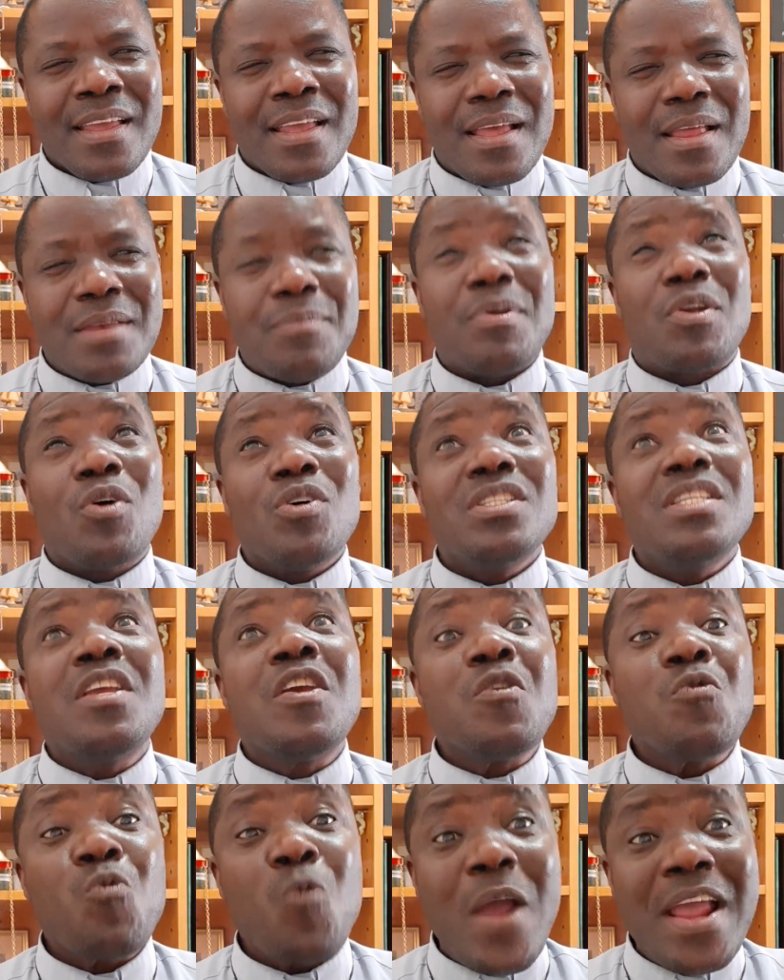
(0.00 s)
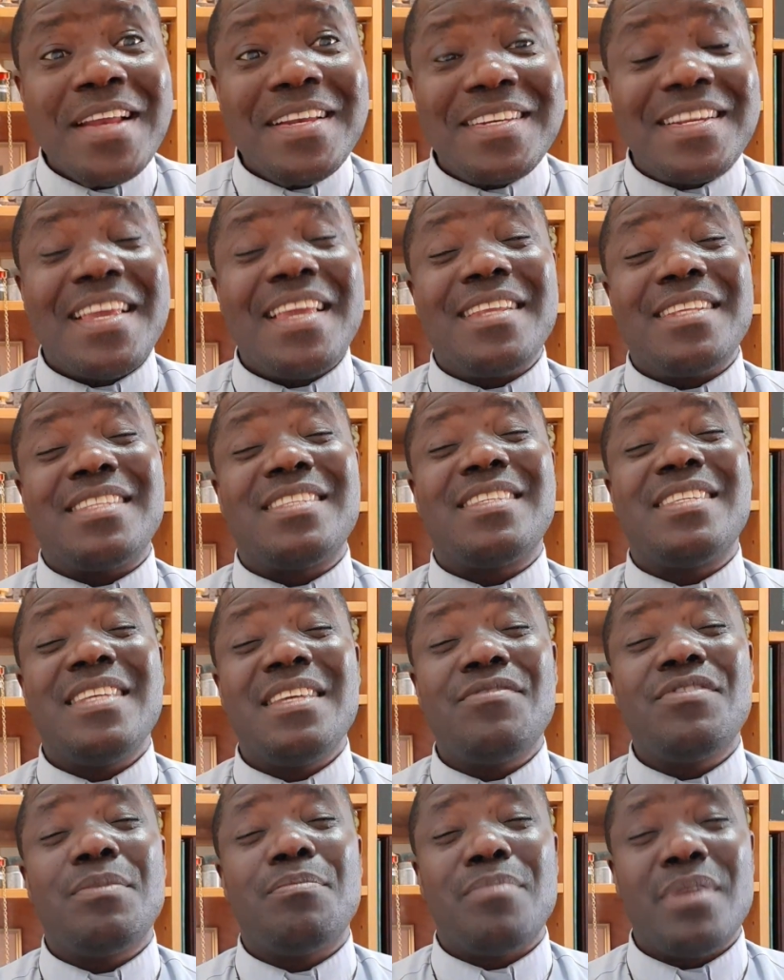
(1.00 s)
And because he went, he
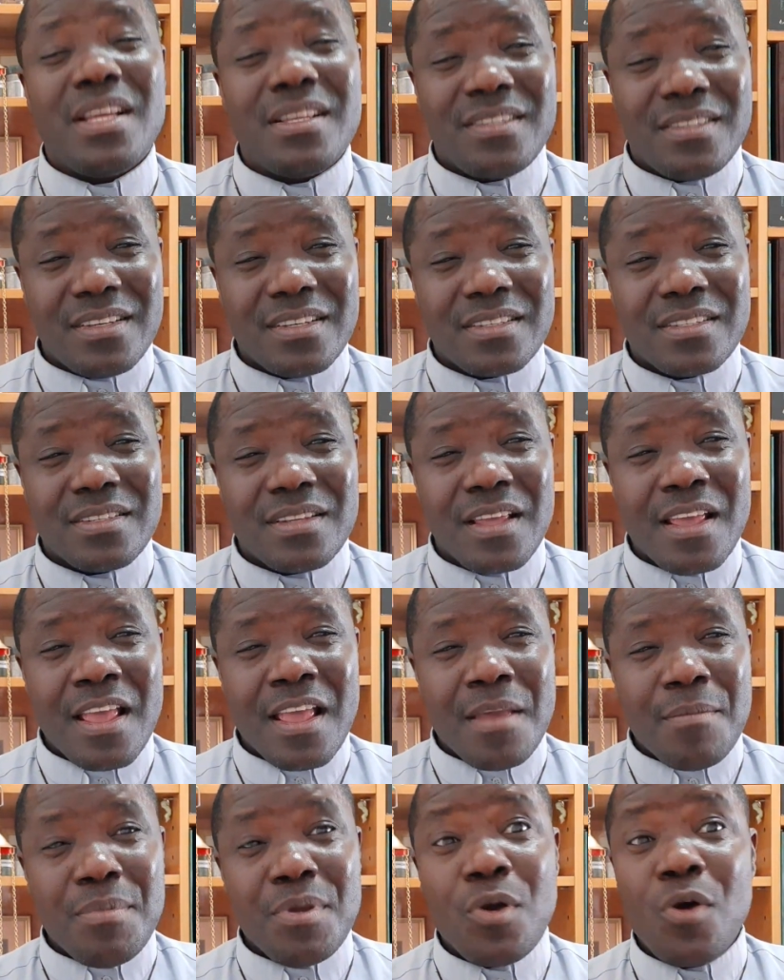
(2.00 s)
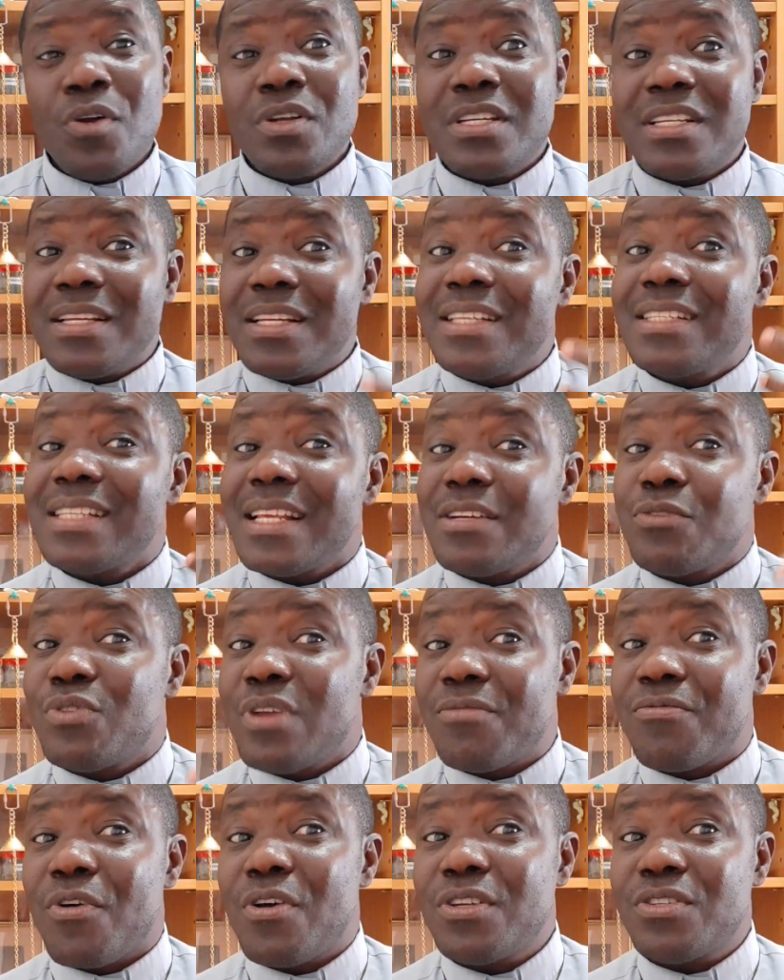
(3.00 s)
received blessings. Behold, he listened to
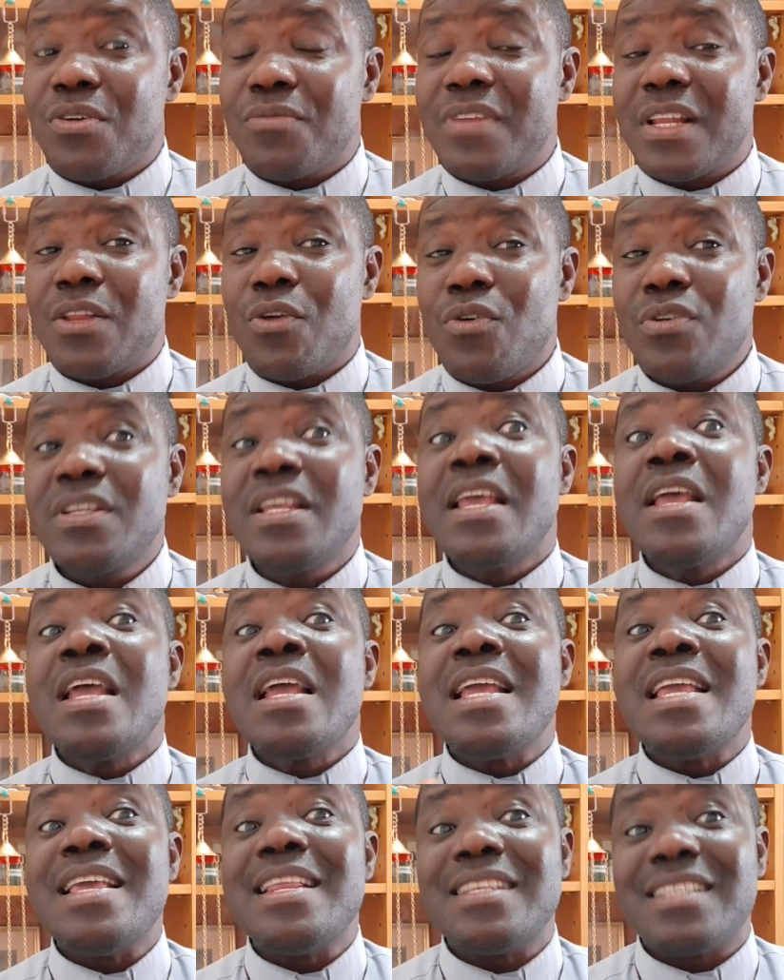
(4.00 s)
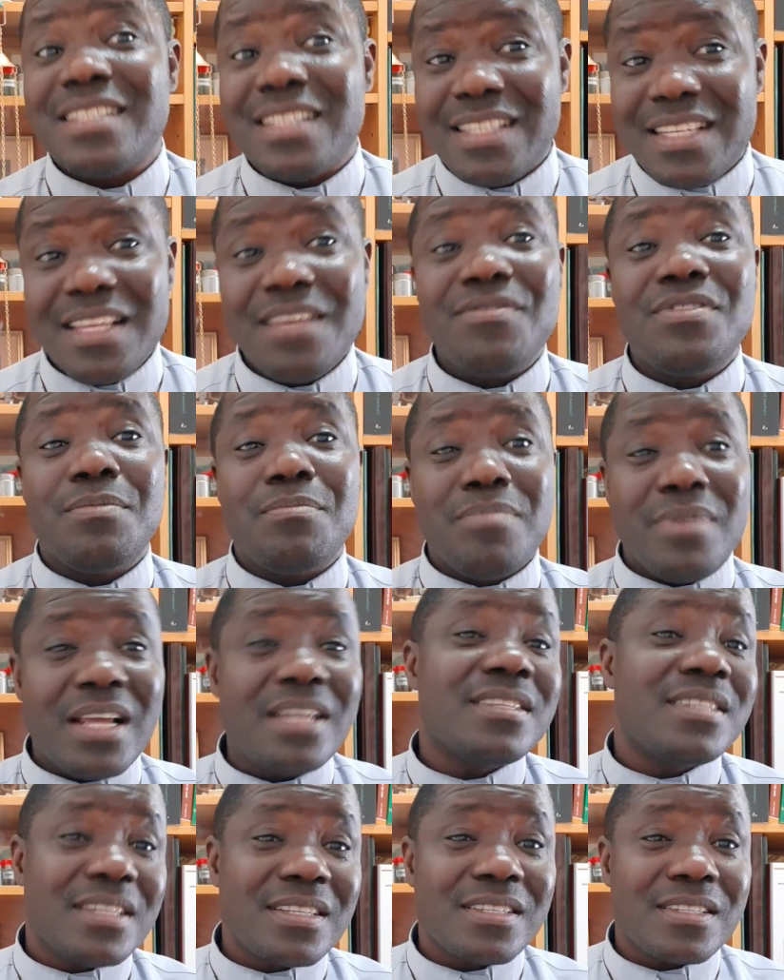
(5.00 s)
the voice of the Lord, he received
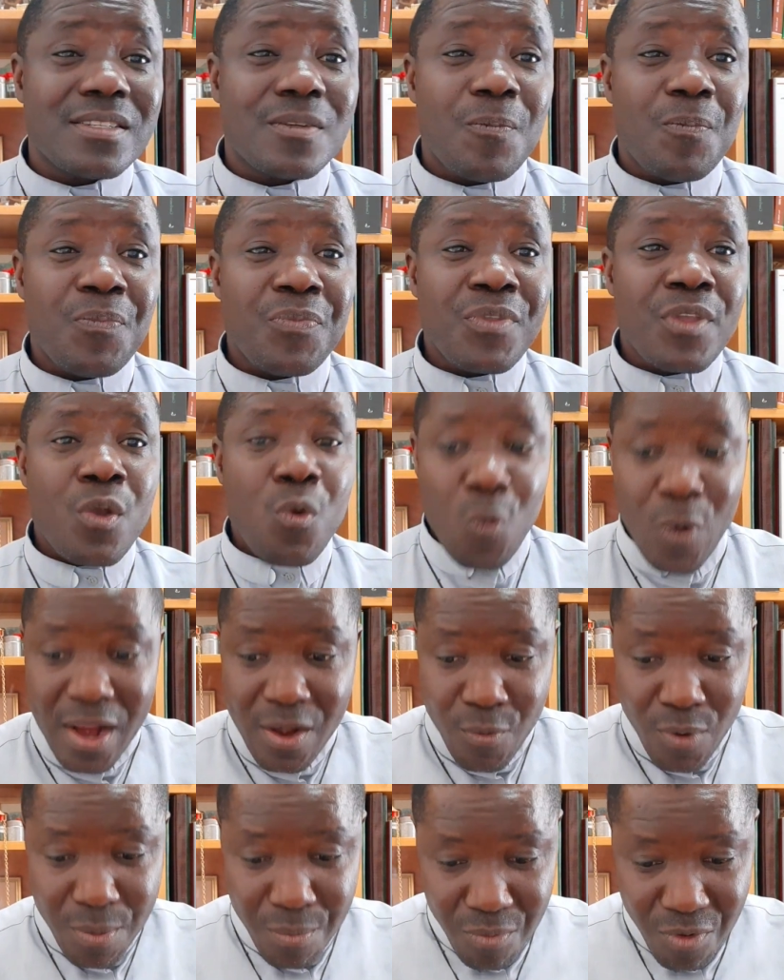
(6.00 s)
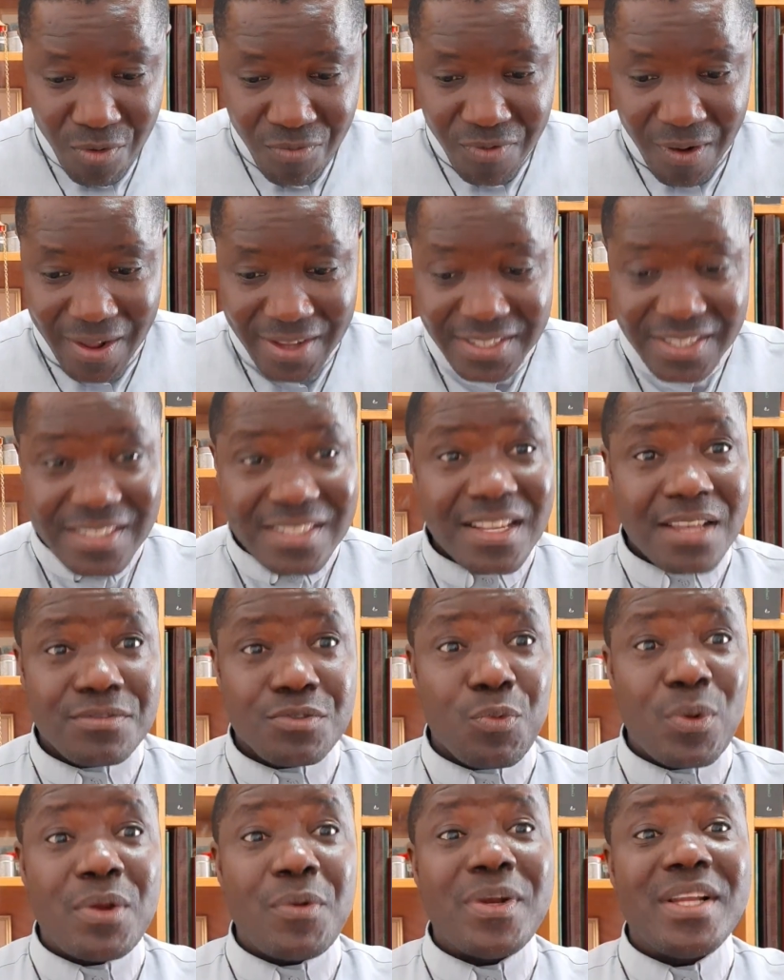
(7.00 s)
blessings. When we move
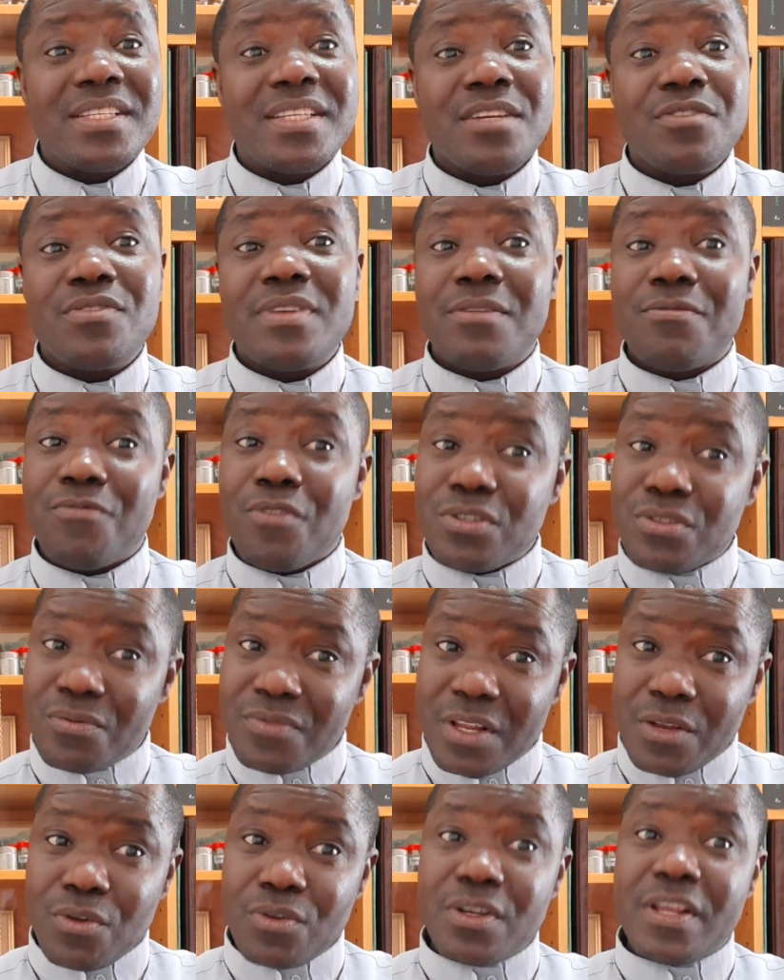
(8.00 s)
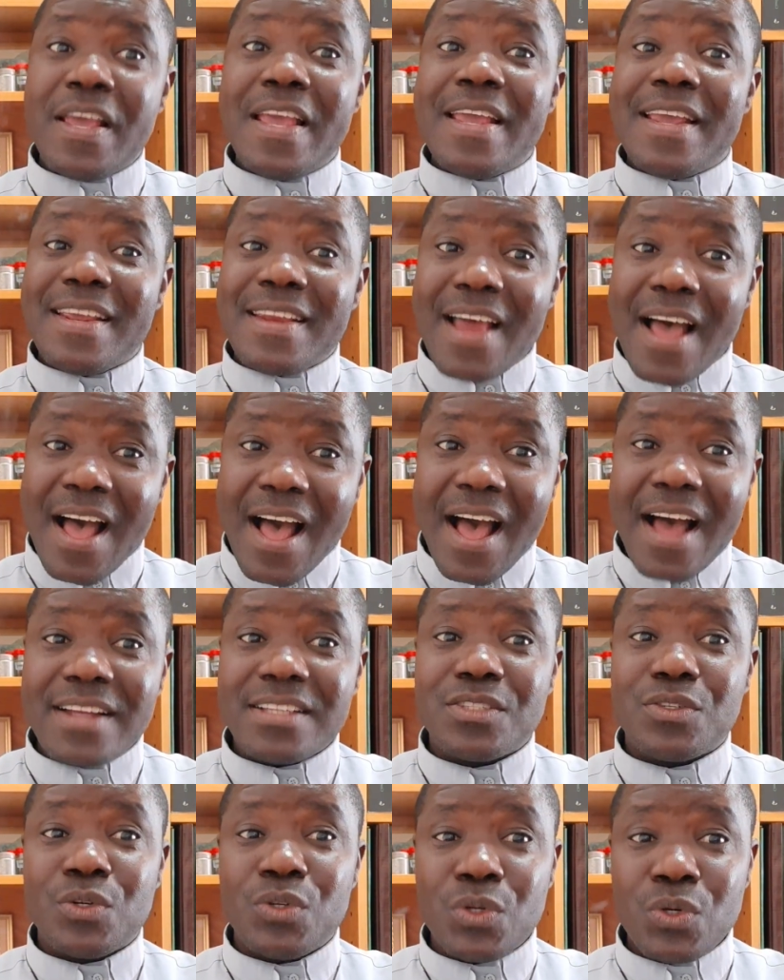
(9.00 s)
ourselves, when we listen to the voice of the Lord in our
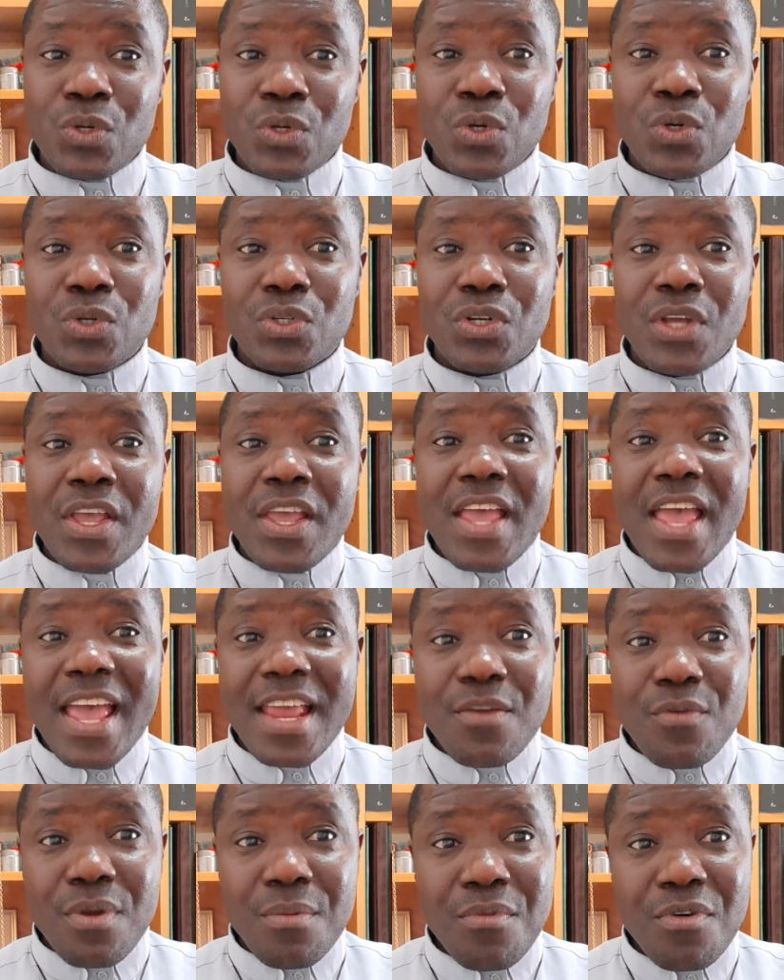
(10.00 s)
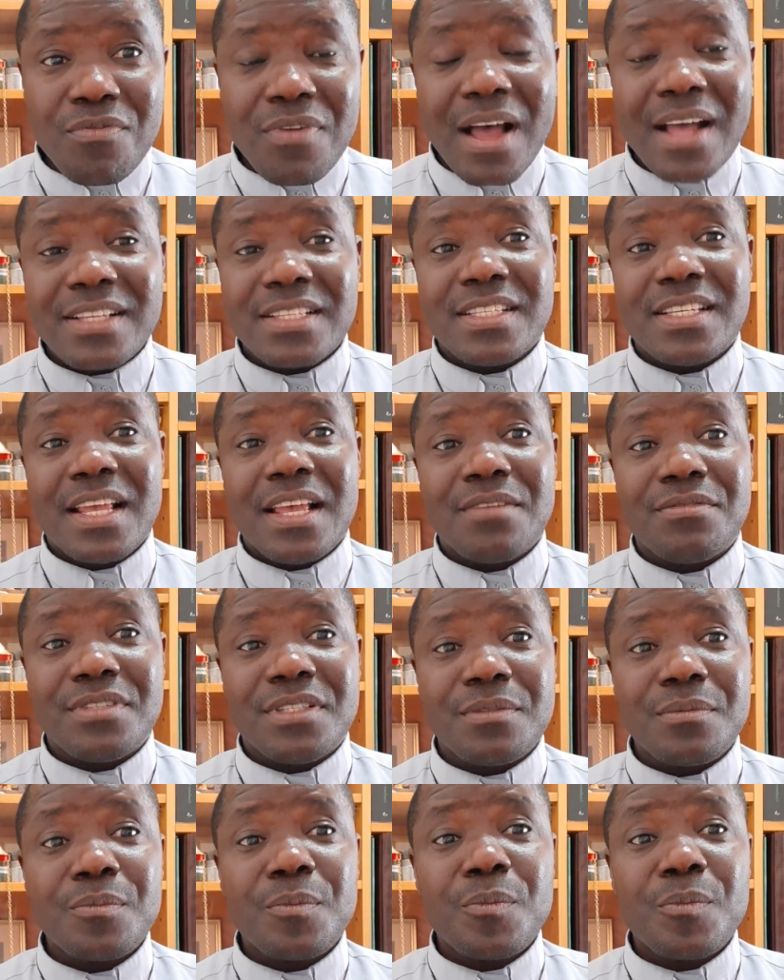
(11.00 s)
hearts to do good, and we move ourselves,